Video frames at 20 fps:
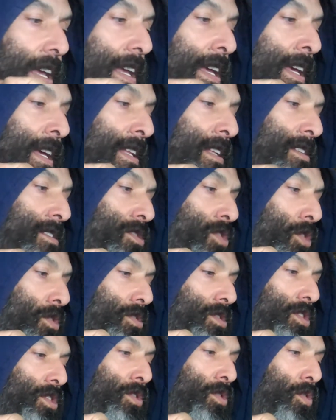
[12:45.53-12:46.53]
in
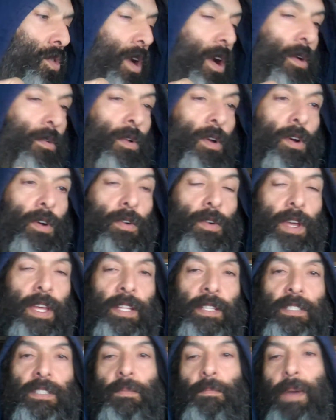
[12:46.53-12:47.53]
Tortuguero
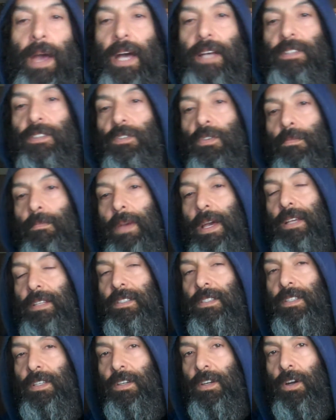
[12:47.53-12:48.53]
in Tabasco,
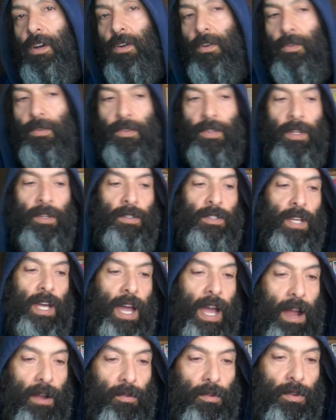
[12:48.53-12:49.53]
Mexico, there's a
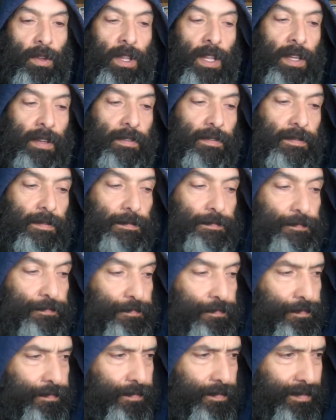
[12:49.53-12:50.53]
hieroglyph,
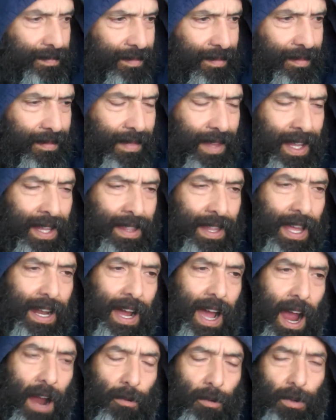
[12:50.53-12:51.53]
and that
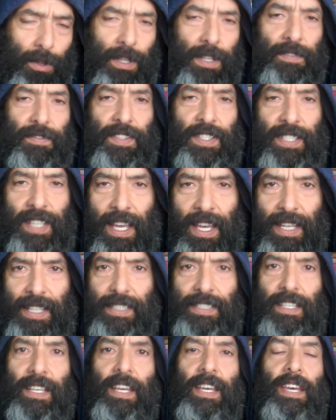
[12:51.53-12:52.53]
hieroglyph
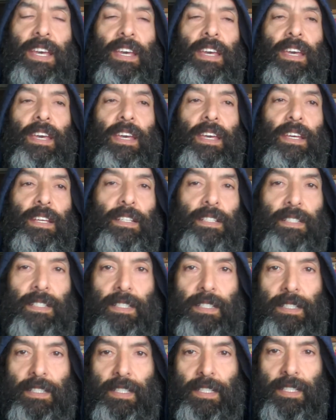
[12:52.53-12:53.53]
says
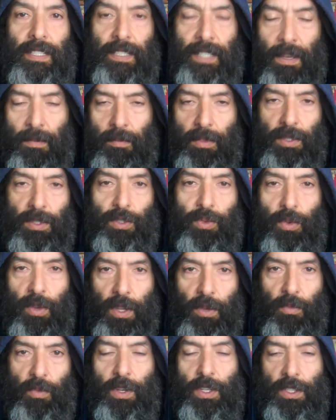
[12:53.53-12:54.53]
December
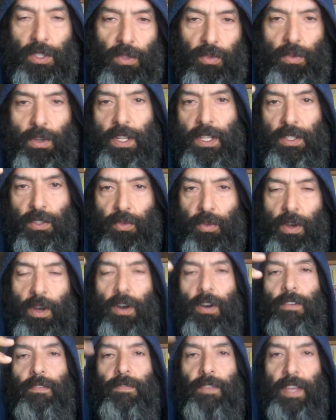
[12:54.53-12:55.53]
21,
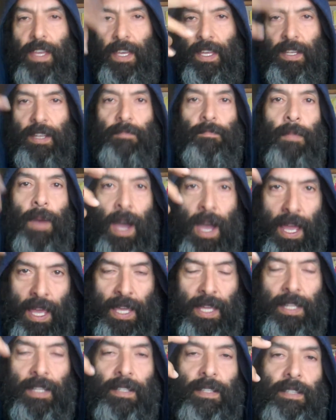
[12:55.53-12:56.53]
2012, in
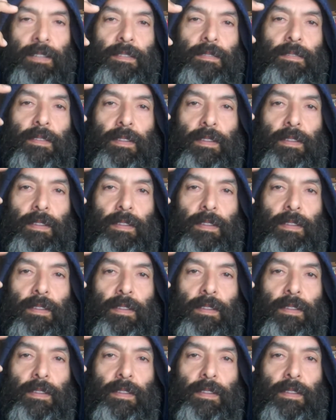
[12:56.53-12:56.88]
Mayan